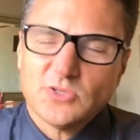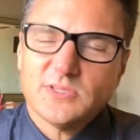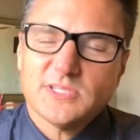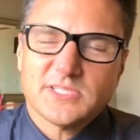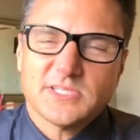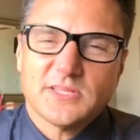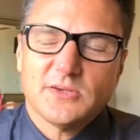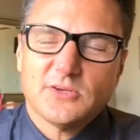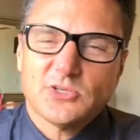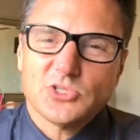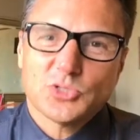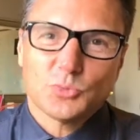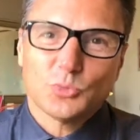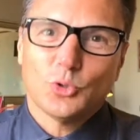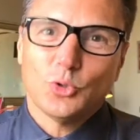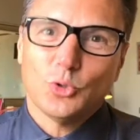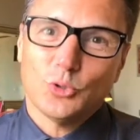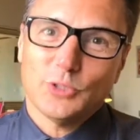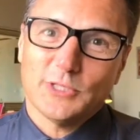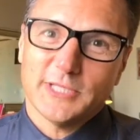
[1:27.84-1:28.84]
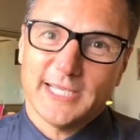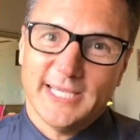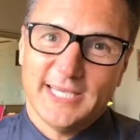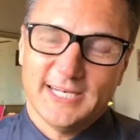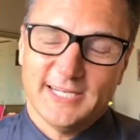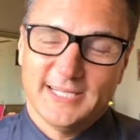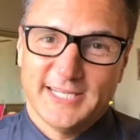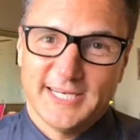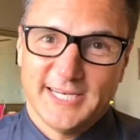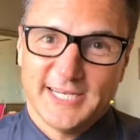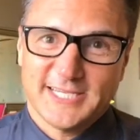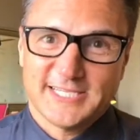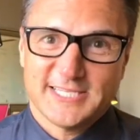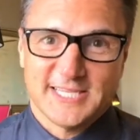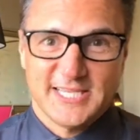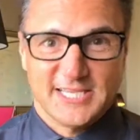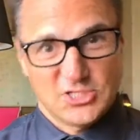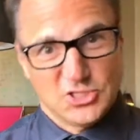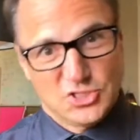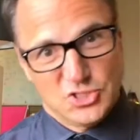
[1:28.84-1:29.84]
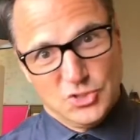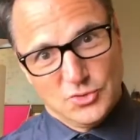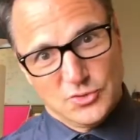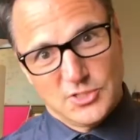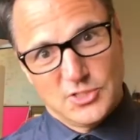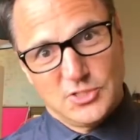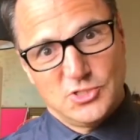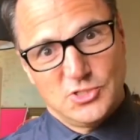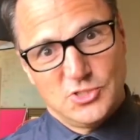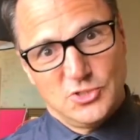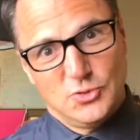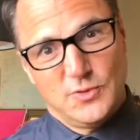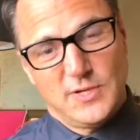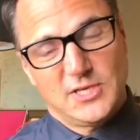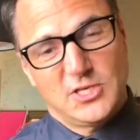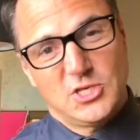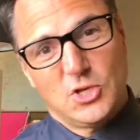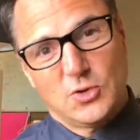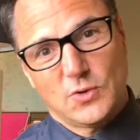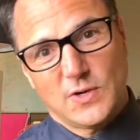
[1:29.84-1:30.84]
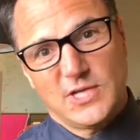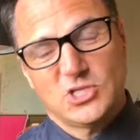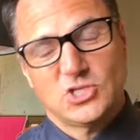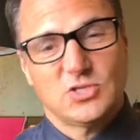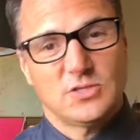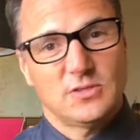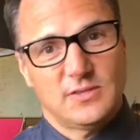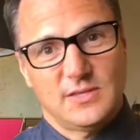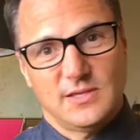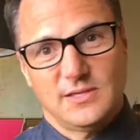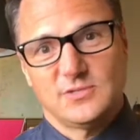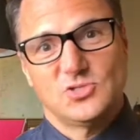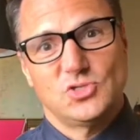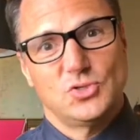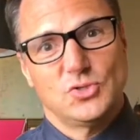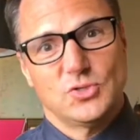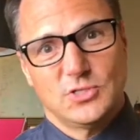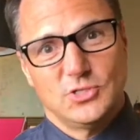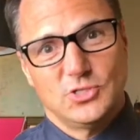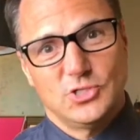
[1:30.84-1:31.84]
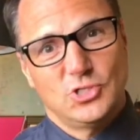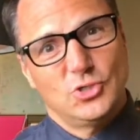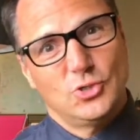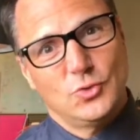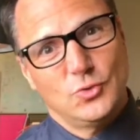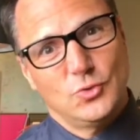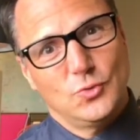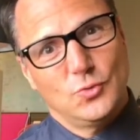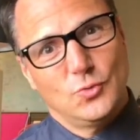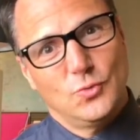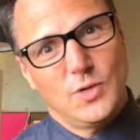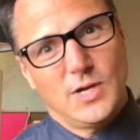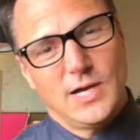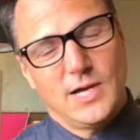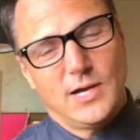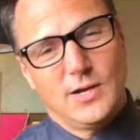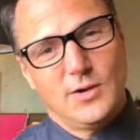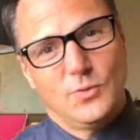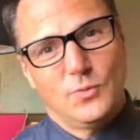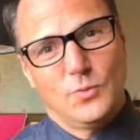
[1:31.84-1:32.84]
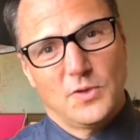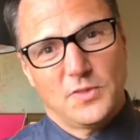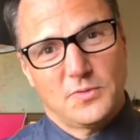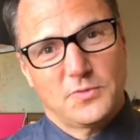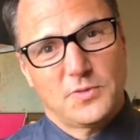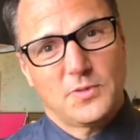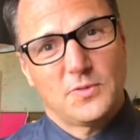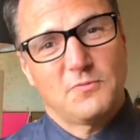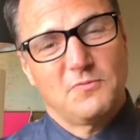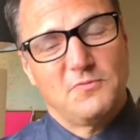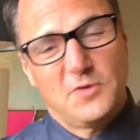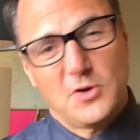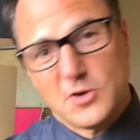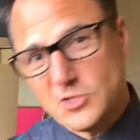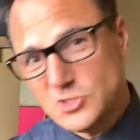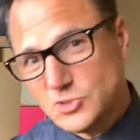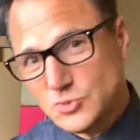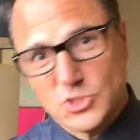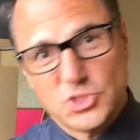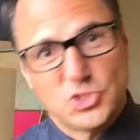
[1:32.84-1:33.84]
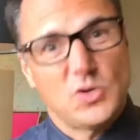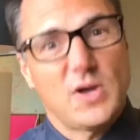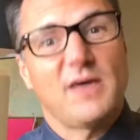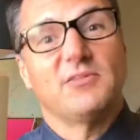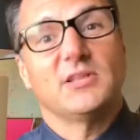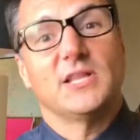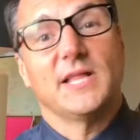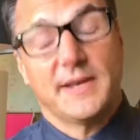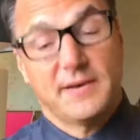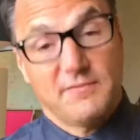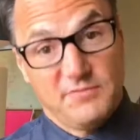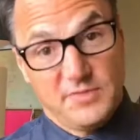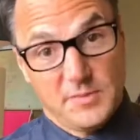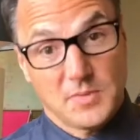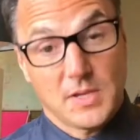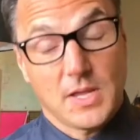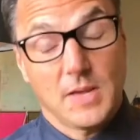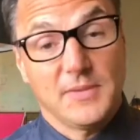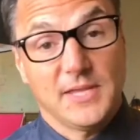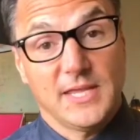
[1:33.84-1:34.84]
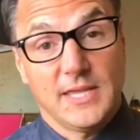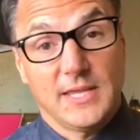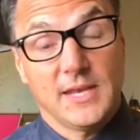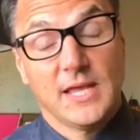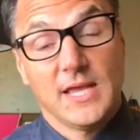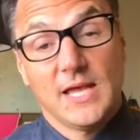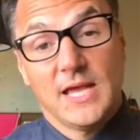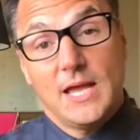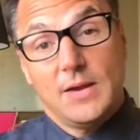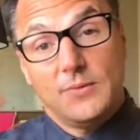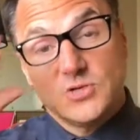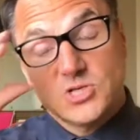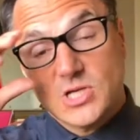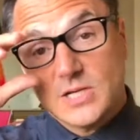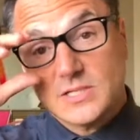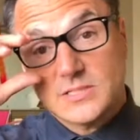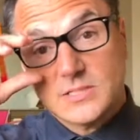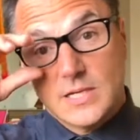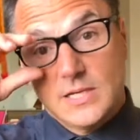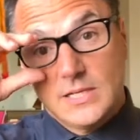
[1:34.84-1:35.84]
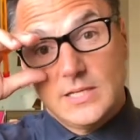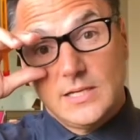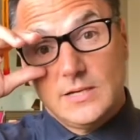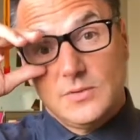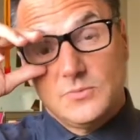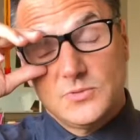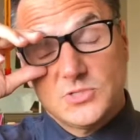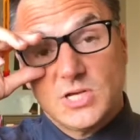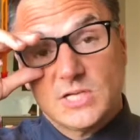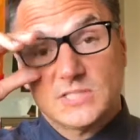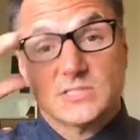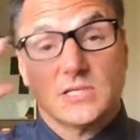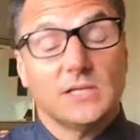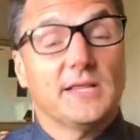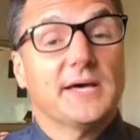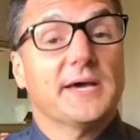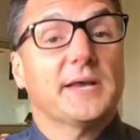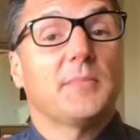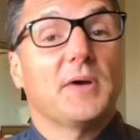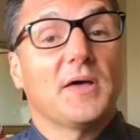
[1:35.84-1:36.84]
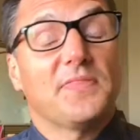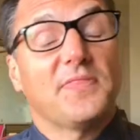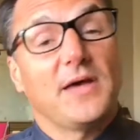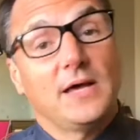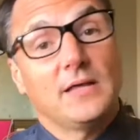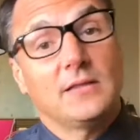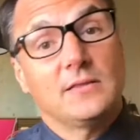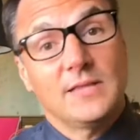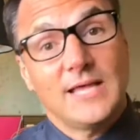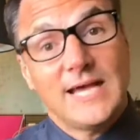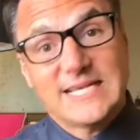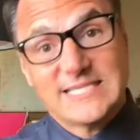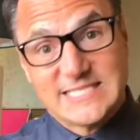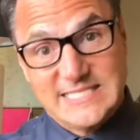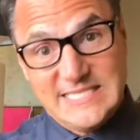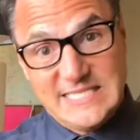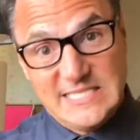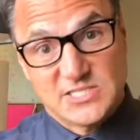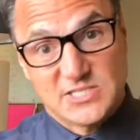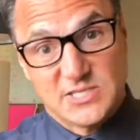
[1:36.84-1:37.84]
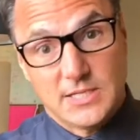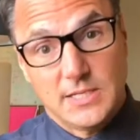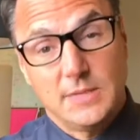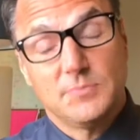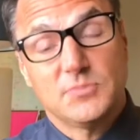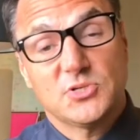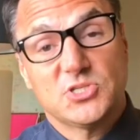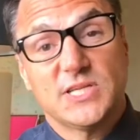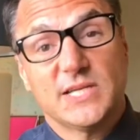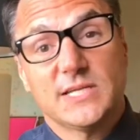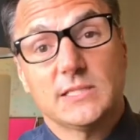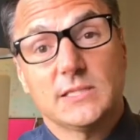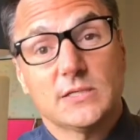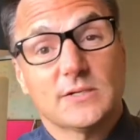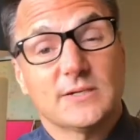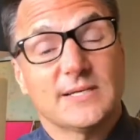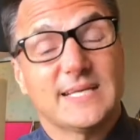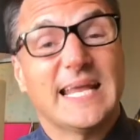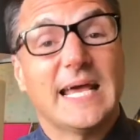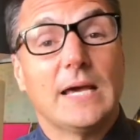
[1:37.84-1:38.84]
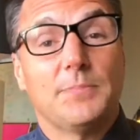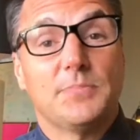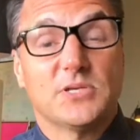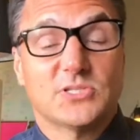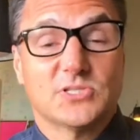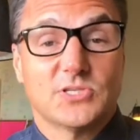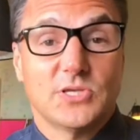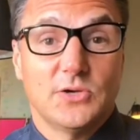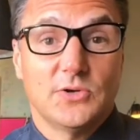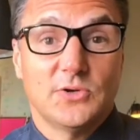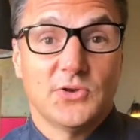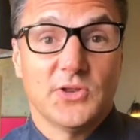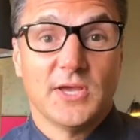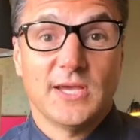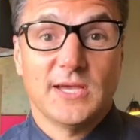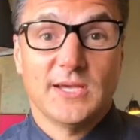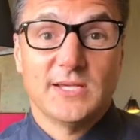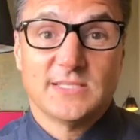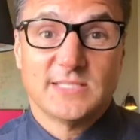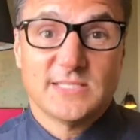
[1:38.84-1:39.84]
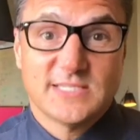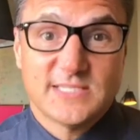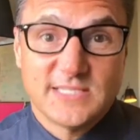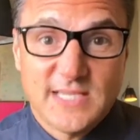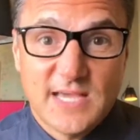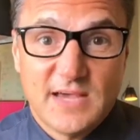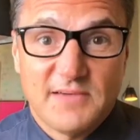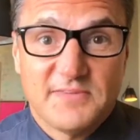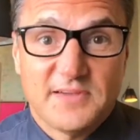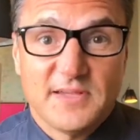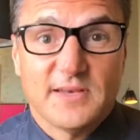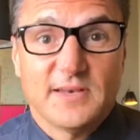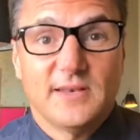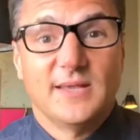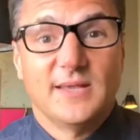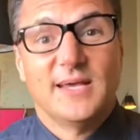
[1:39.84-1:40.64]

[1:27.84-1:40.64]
listen, there's some cool analytics things you can do and curation things you can do with photos once you have a lot of them coming in. And we talked a lot about that last season, in particular in episode 7.